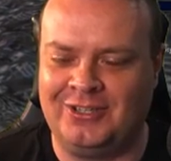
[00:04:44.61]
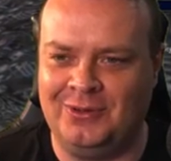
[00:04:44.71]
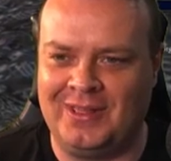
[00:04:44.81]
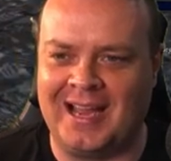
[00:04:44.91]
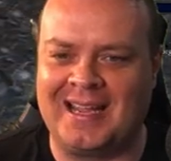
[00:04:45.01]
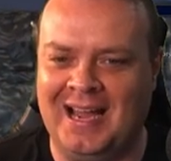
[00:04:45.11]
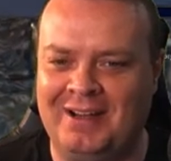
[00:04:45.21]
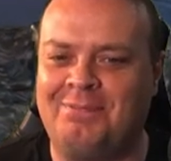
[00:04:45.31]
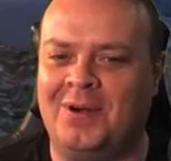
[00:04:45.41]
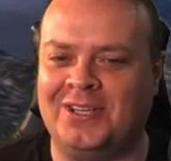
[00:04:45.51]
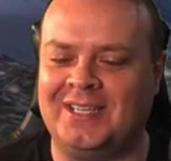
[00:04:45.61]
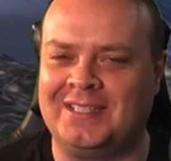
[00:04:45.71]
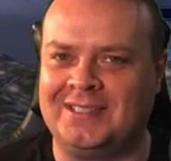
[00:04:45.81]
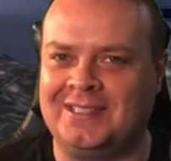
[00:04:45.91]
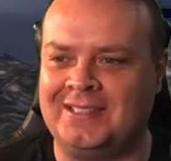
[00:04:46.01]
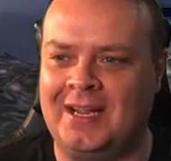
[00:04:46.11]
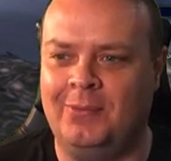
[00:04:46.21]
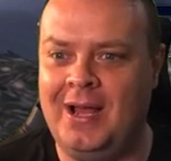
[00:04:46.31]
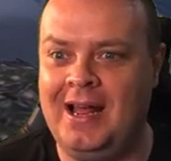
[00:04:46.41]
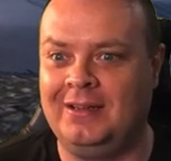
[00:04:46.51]
do that kind of process is to
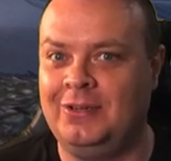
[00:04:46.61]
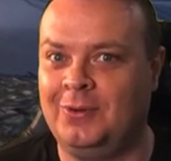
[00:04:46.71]
say, well,